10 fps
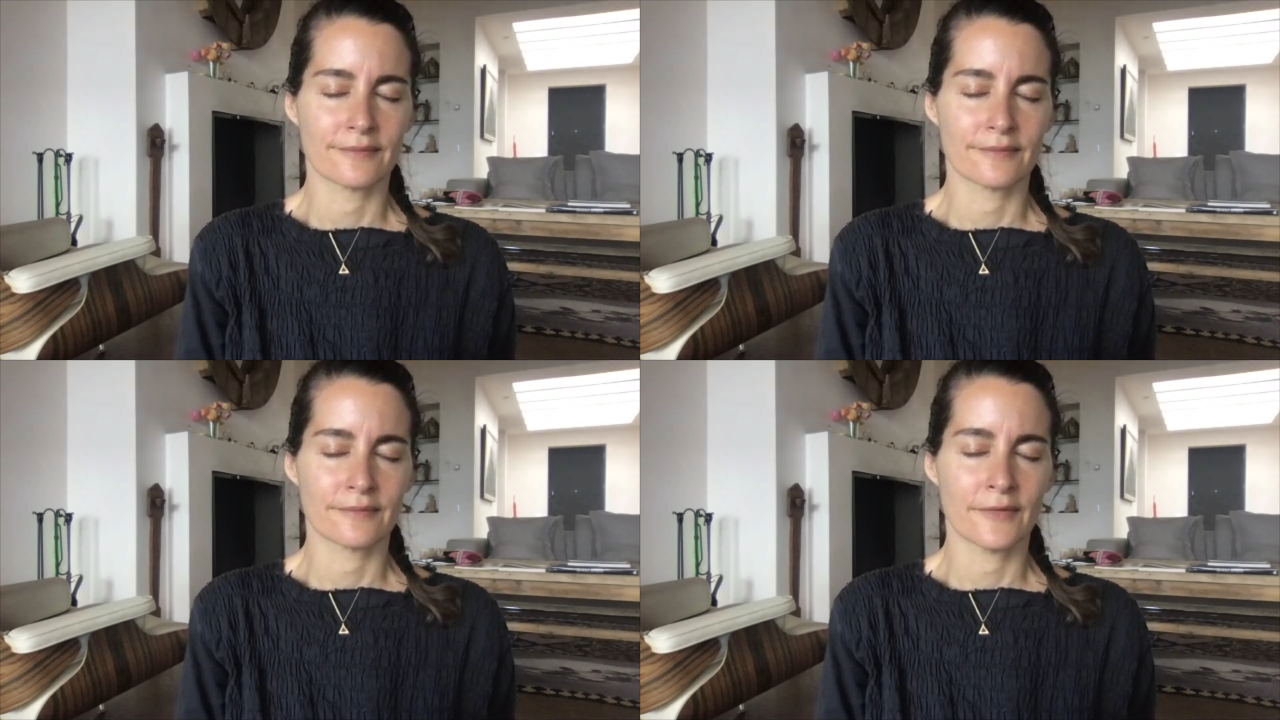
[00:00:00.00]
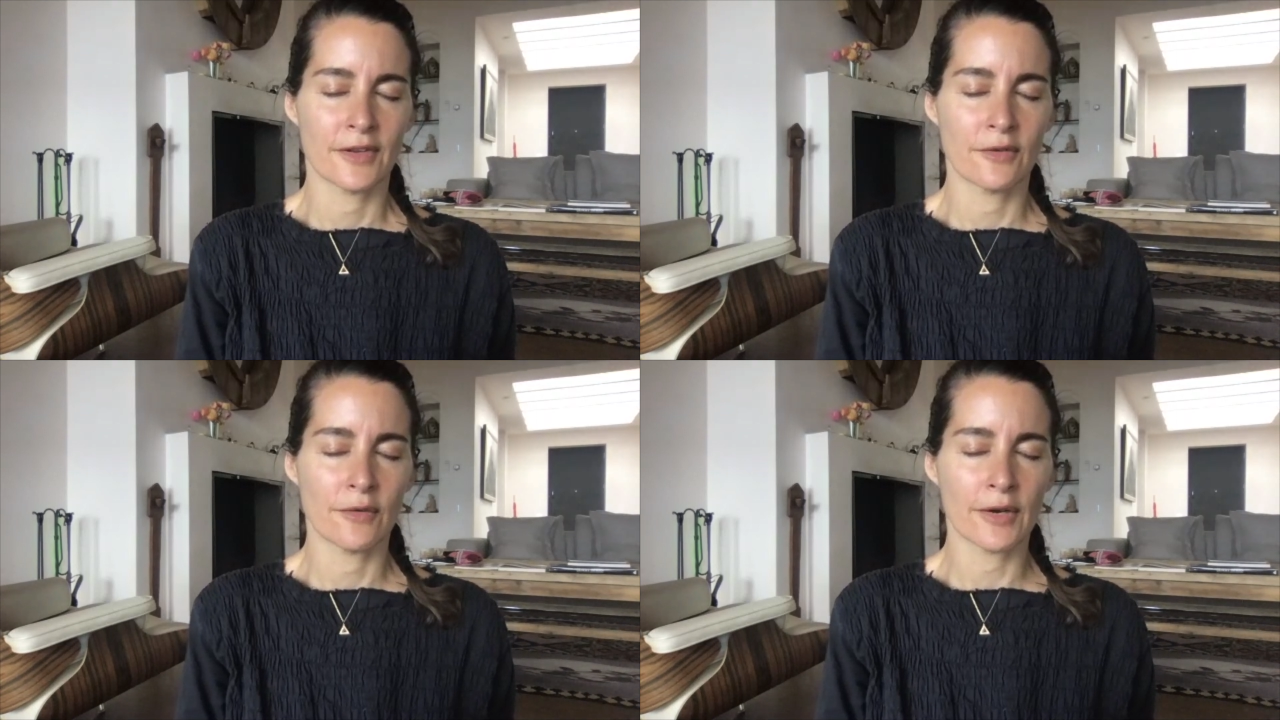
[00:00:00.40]
It's a
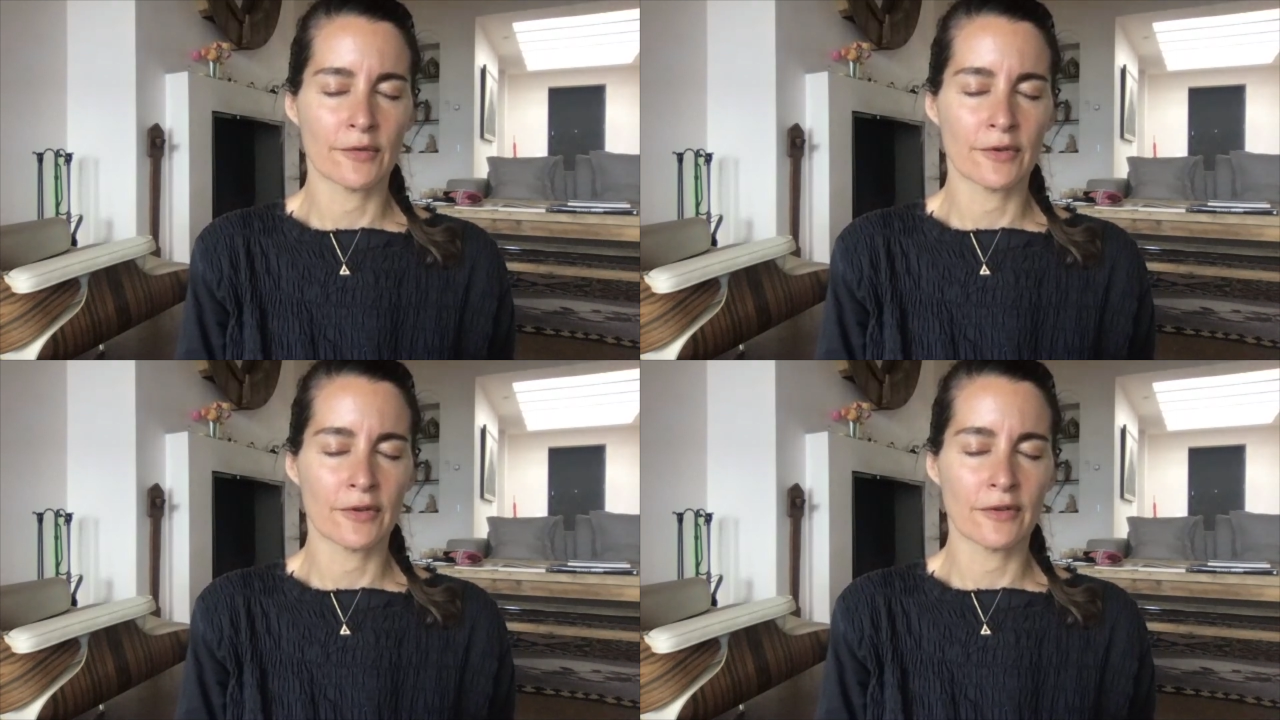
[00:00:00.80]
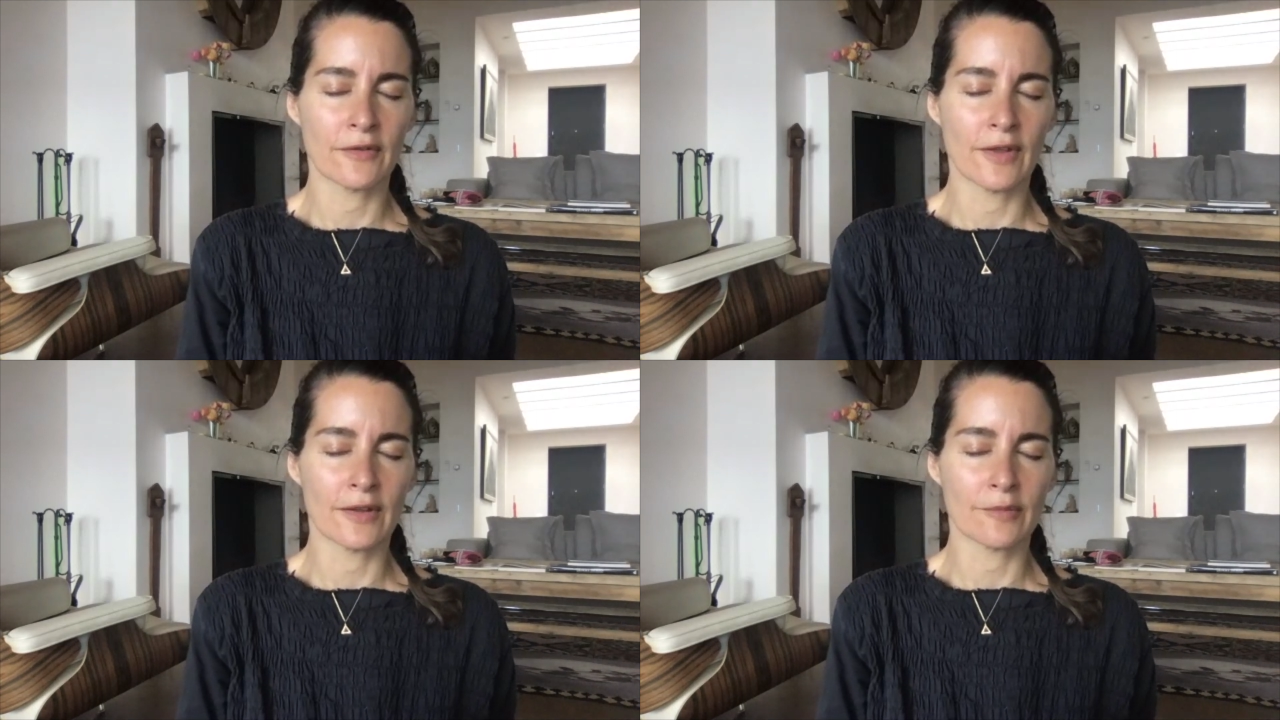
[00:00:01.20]
direct result
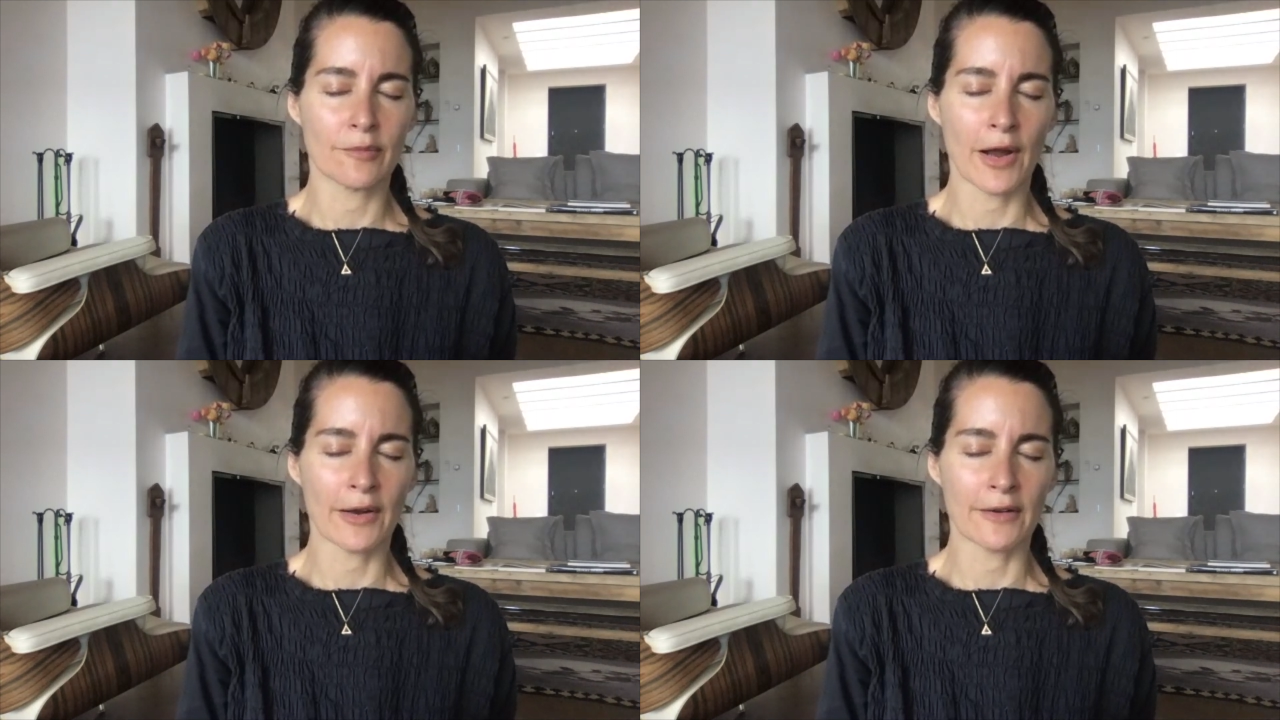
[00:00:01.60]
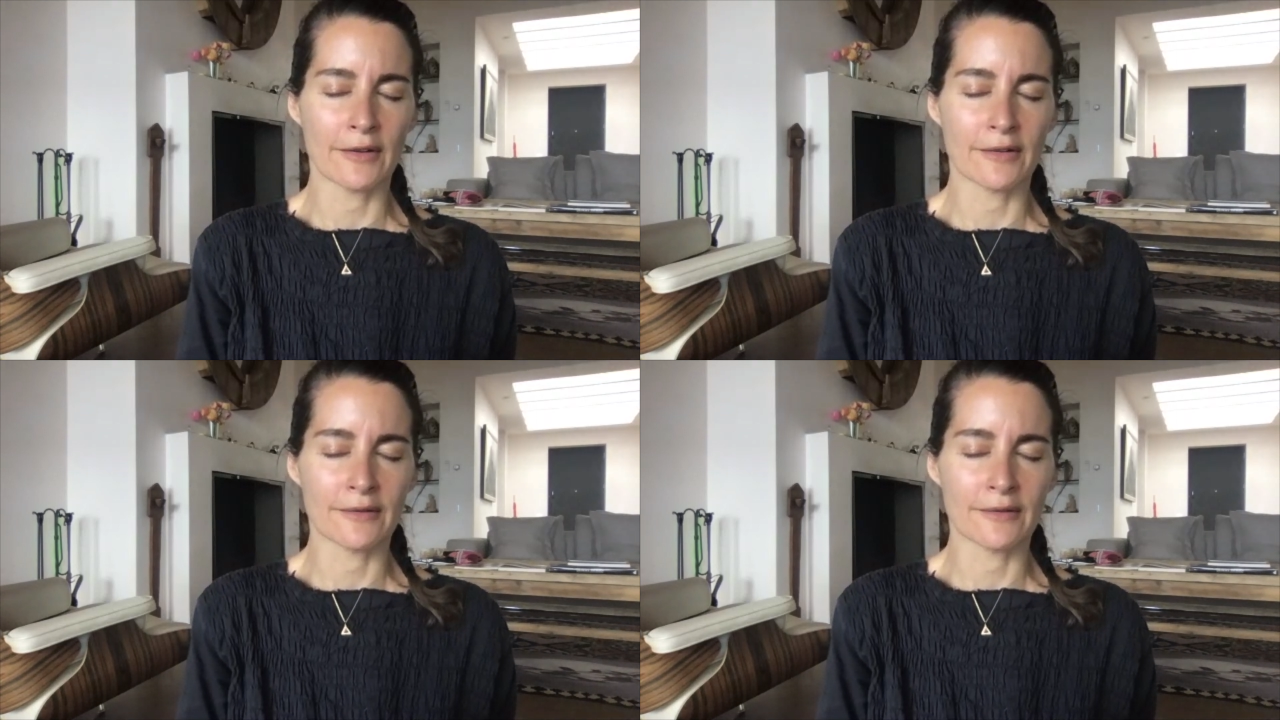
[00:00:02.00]
of this practice.